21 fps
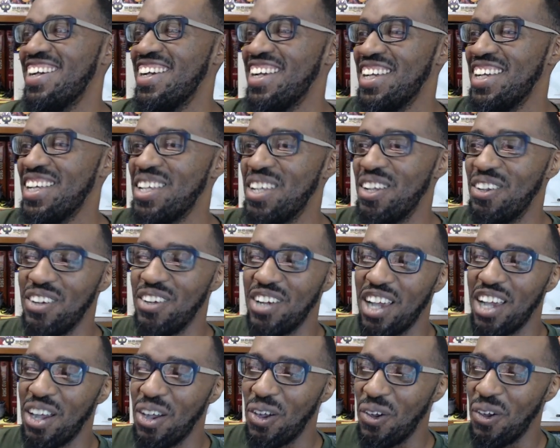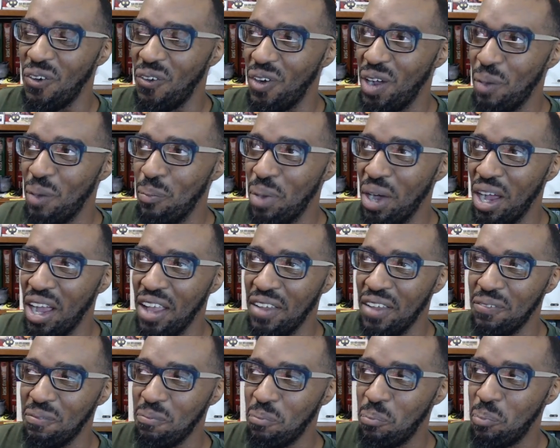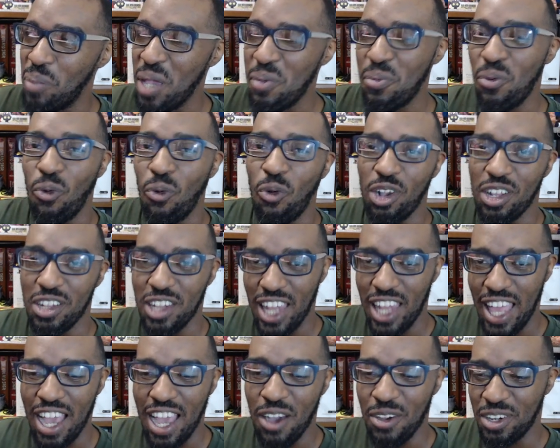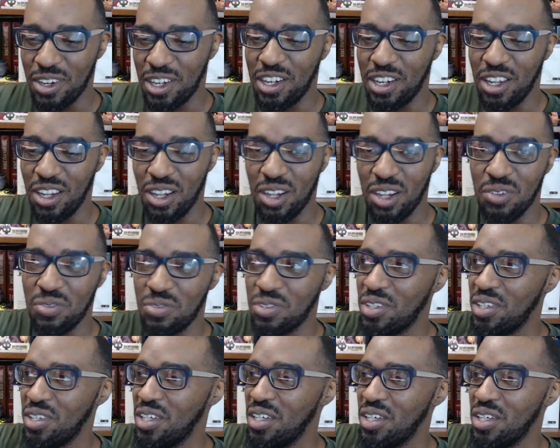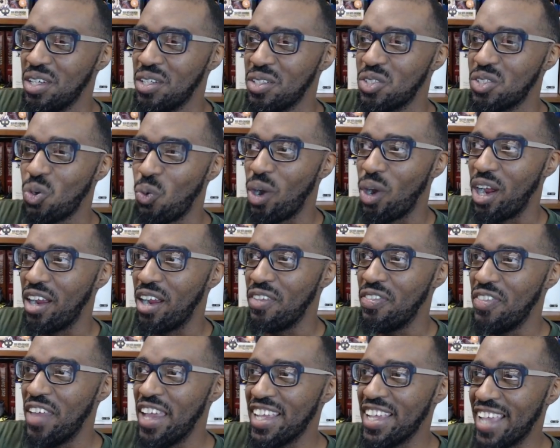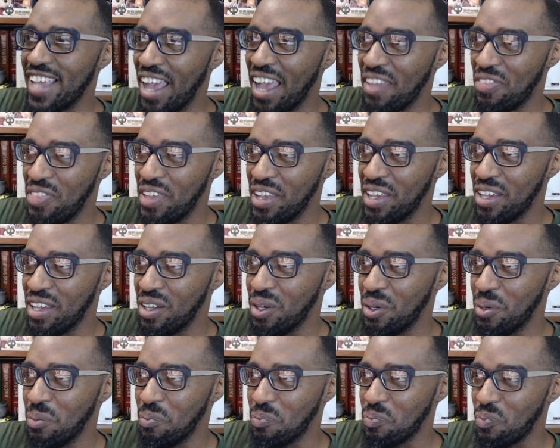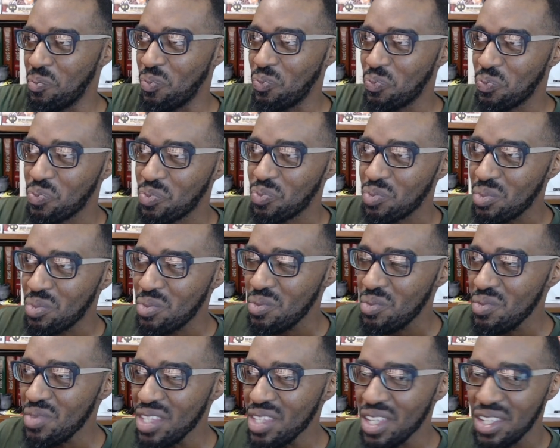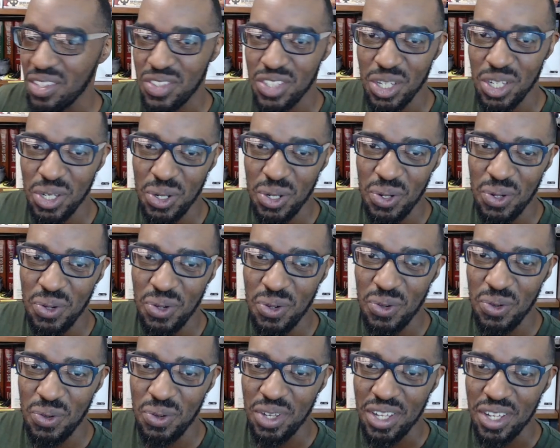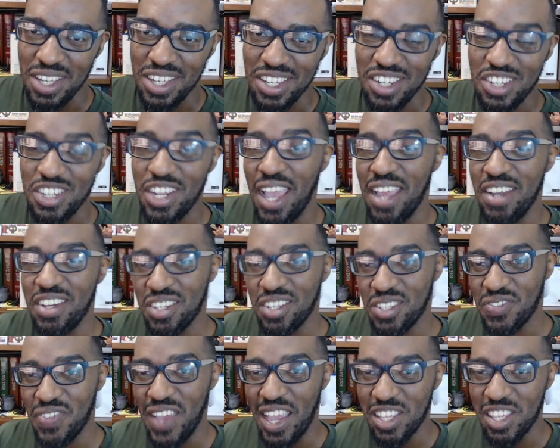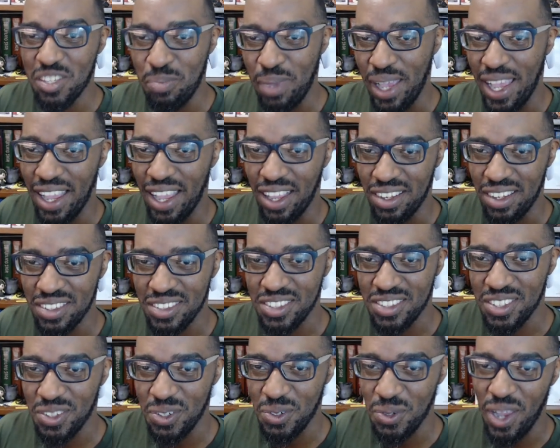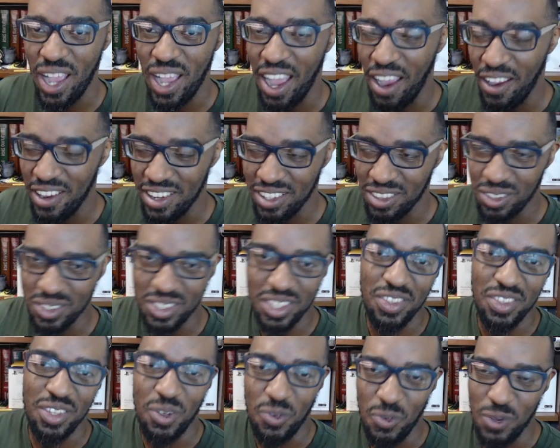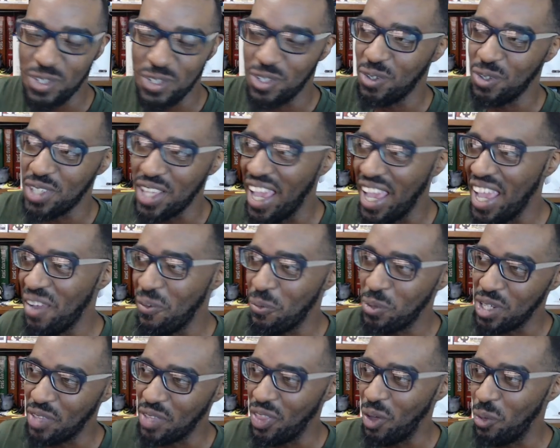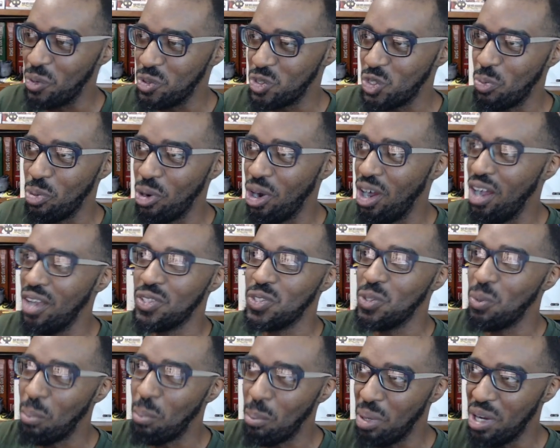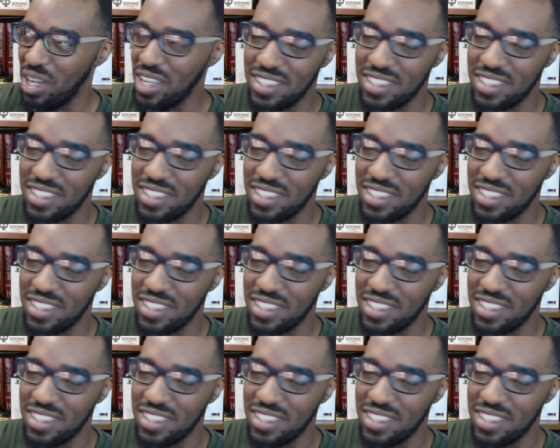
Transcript: you know but people were loud enough to where they got them to change his face back to how he looked in the original game, which I thought was super awesome. But